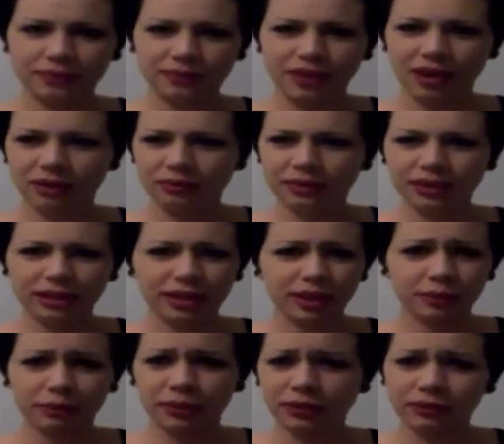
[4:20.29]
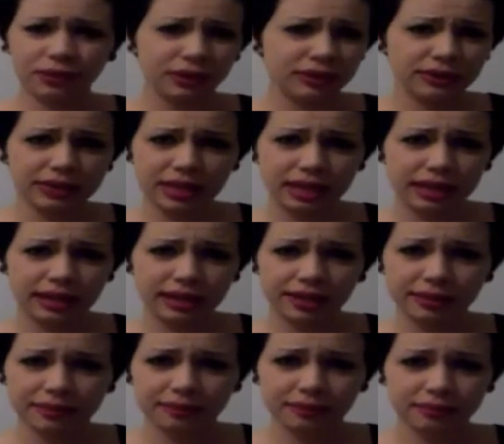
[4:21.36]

not really a preferred side.